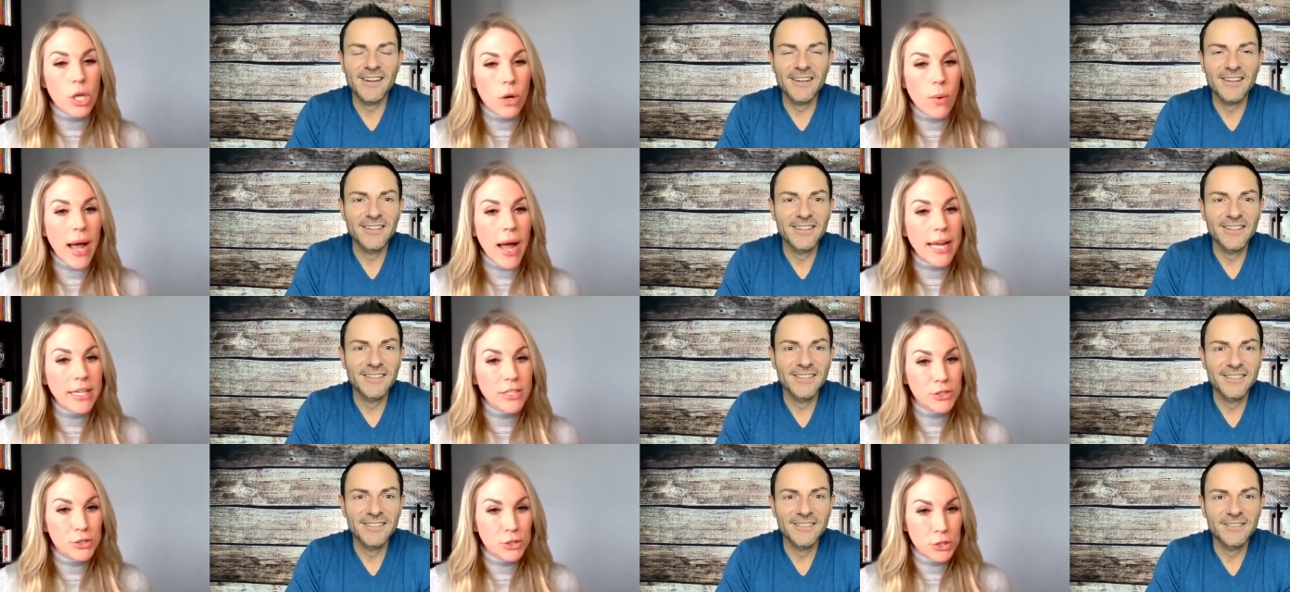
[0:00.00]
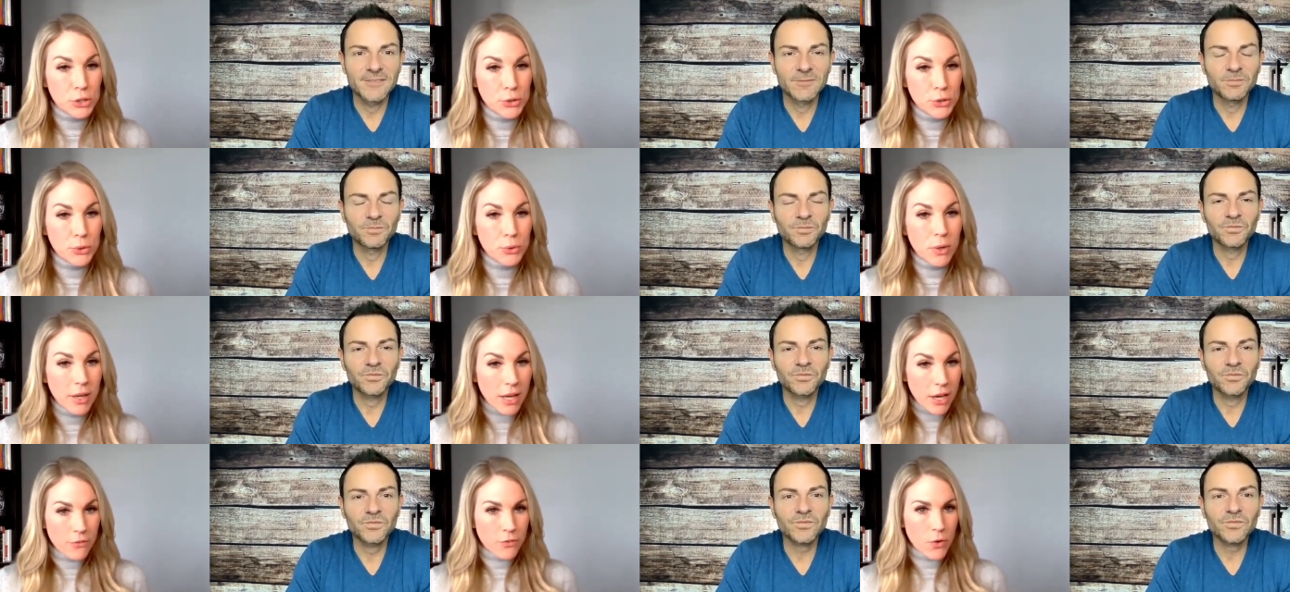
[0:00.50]
Speaker 1: So I
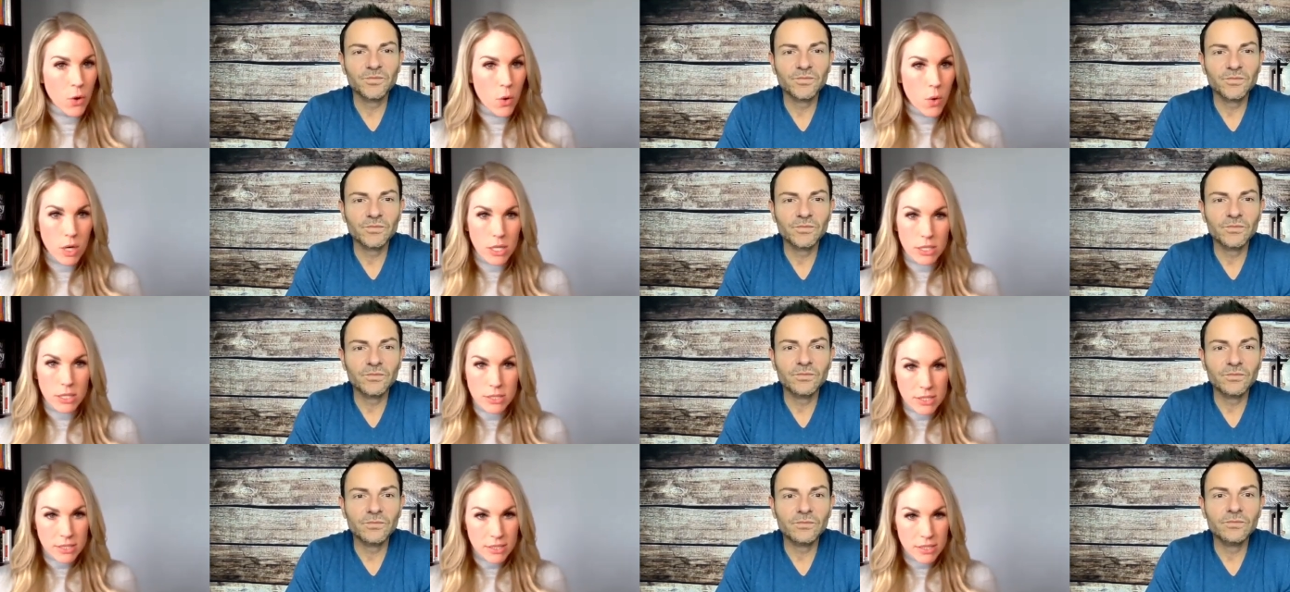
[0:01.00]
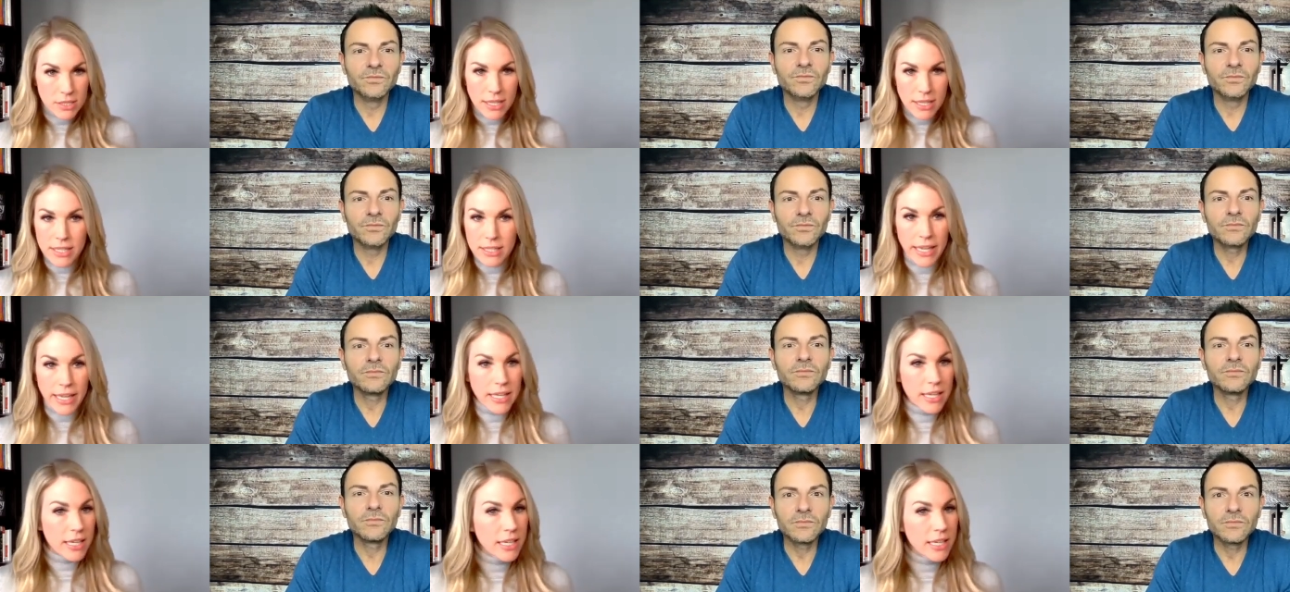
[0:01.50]
do, of course,
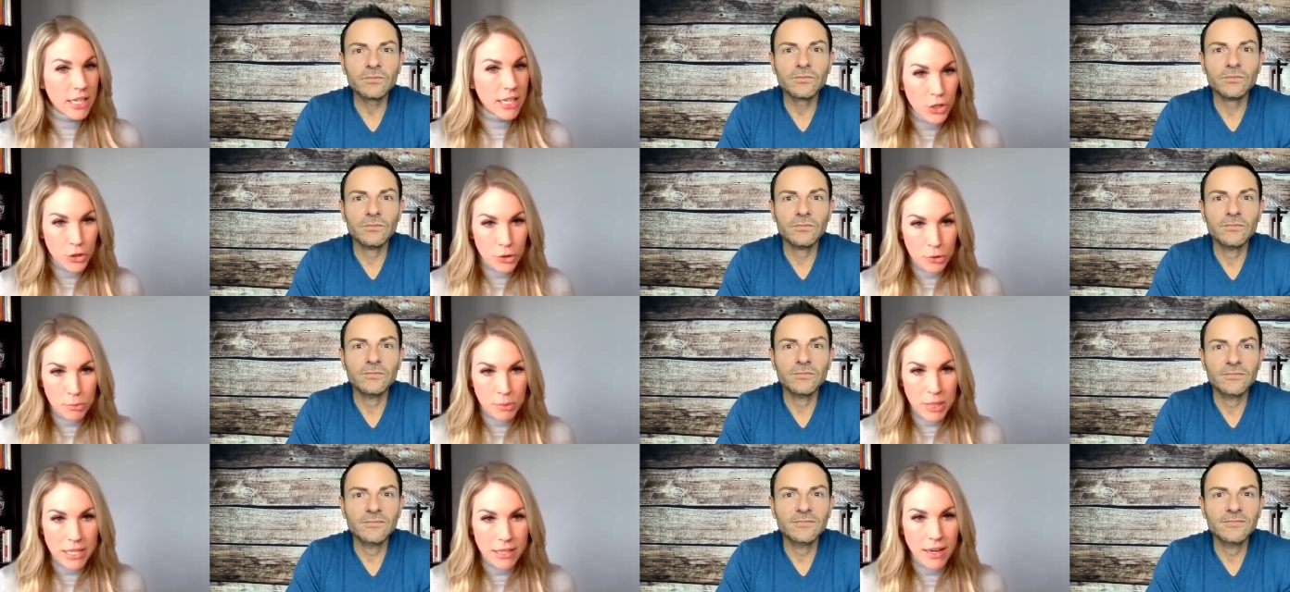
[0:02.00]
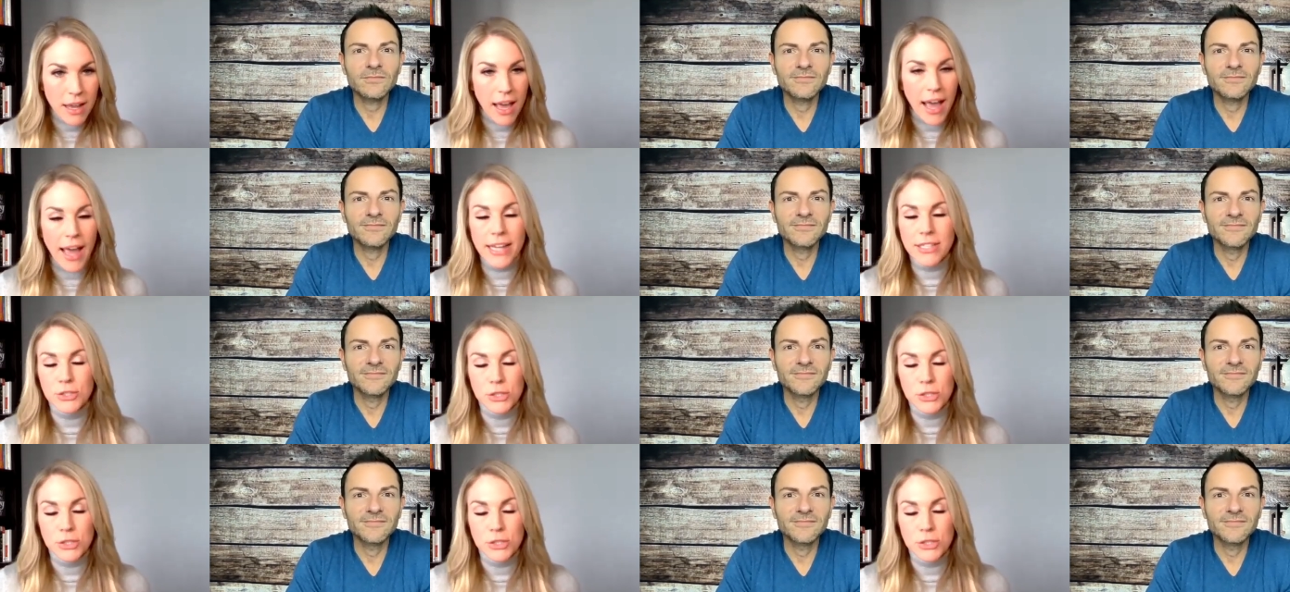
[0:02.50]
like any human, I